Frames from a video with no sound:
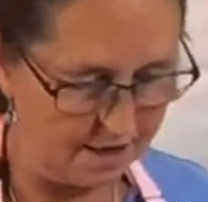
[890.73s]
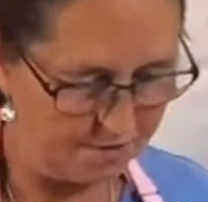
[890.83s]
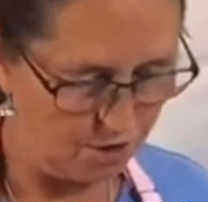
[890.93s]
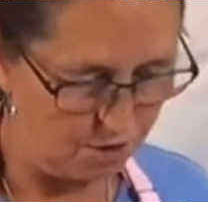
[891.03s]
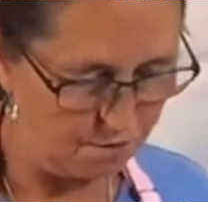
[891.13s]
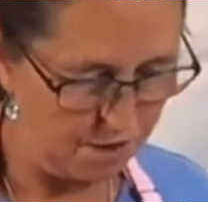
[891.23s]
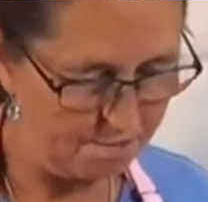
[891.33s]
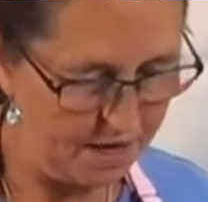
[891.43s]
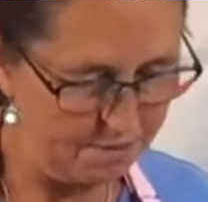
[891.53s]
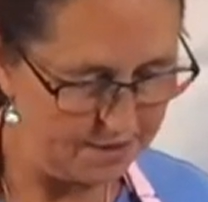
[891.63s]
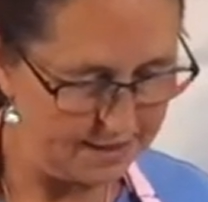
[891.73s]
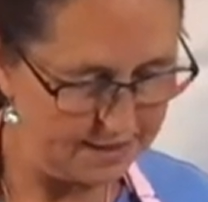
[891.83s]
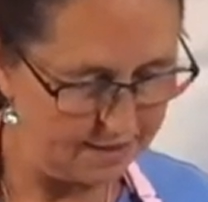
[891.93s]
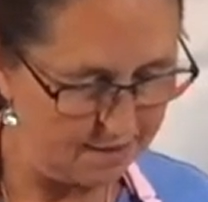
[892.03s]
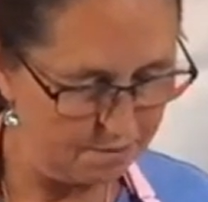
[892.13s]
got my maple
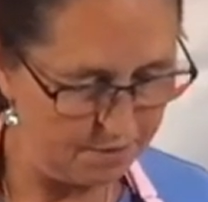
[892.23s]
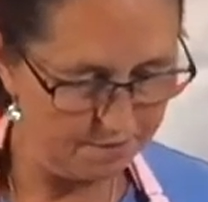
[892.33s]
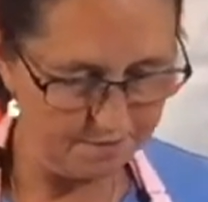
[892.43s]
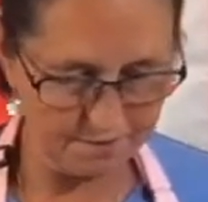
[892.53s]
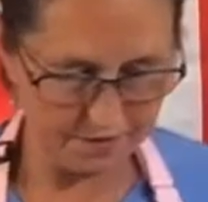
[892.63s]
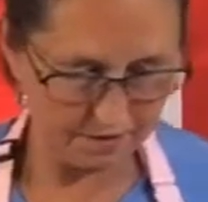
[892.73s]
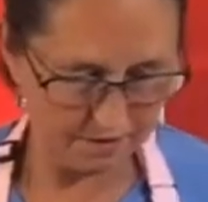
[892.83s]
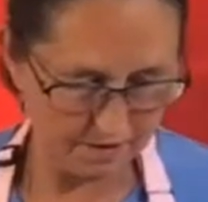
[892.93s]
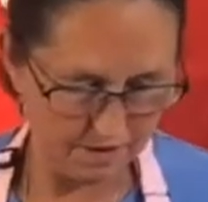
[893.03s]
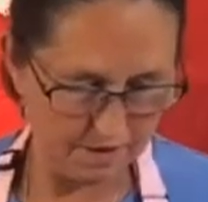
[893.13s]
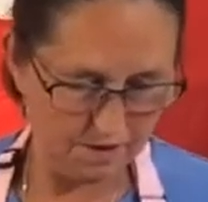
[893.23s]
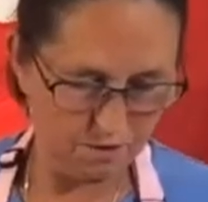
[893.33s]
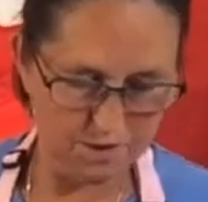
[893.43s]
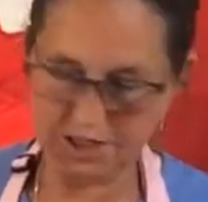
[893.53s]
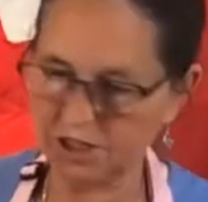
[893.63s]
syrup,
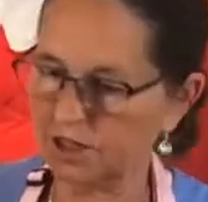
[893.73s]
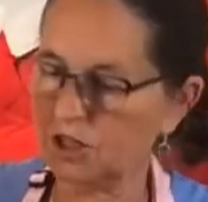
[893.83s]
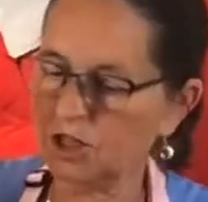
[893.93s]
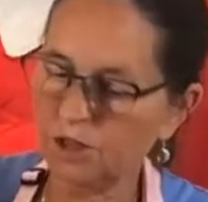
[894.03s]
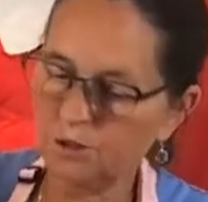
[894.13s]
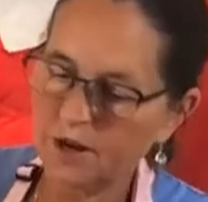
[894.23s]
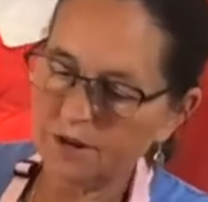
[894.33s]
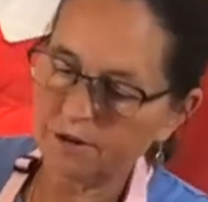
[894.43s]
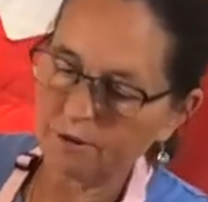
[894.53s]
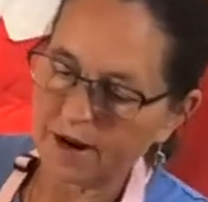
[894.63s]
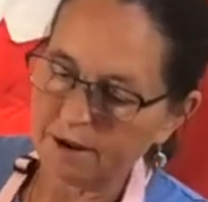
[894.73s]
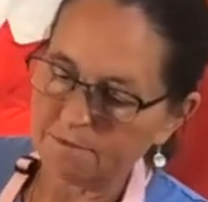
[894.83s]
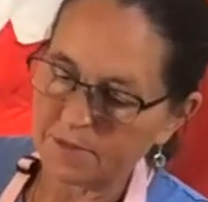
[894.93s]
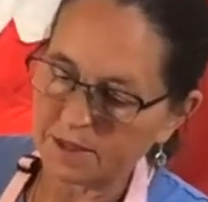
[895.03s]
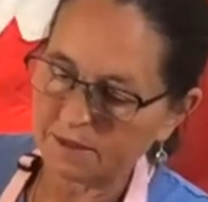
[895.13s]
which is 200
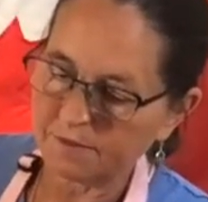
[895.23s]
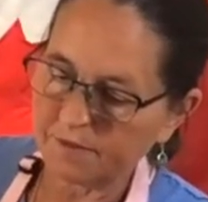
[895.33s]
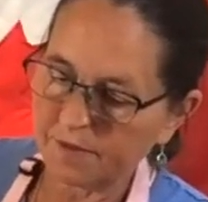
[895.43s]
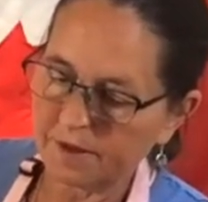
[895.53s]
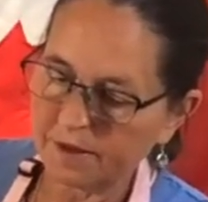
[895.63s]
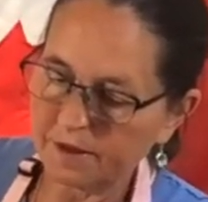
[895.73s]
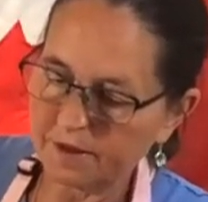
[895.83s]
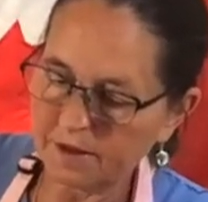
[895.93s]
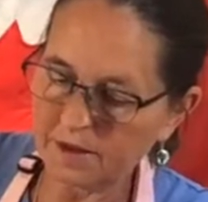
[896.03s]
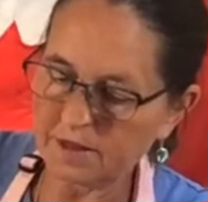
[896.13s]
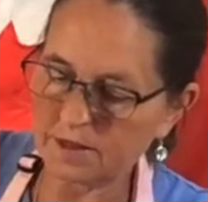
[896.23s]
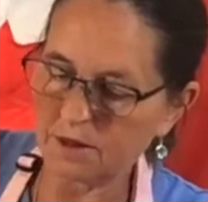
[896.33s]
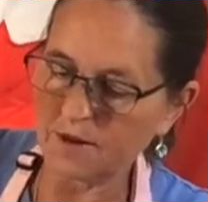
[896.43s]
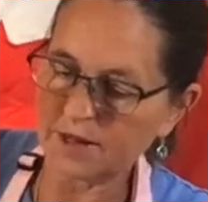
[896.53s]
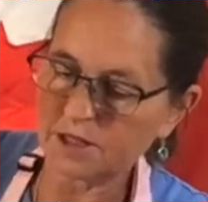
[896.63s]
grams. So I
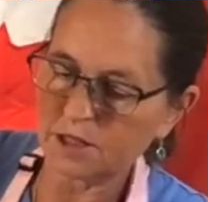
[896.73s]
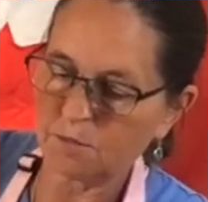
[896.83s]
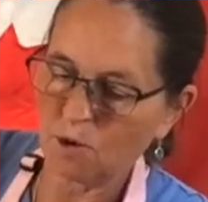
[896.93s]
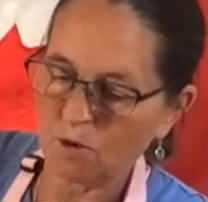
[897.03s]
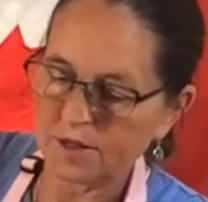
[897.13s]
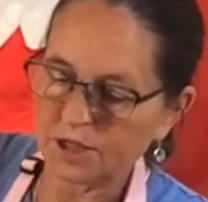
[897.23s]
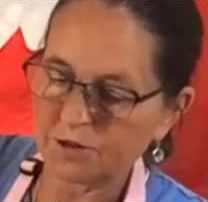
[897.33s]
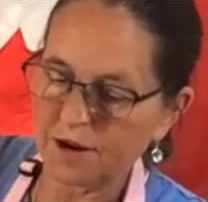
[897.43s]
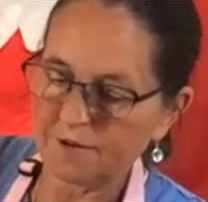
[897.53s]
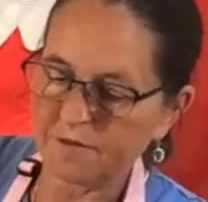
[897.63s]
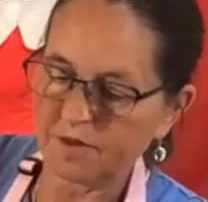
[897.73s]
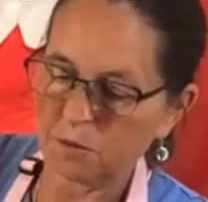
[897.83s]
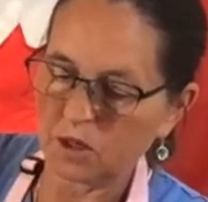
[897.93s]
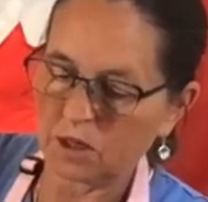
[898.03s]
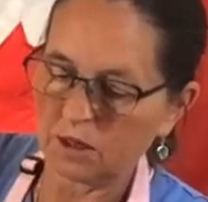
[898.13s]
can just pour it straight from the
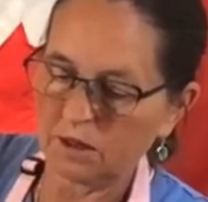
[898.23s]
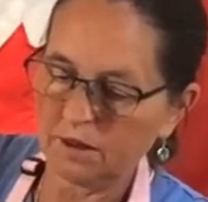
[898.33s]
bottle.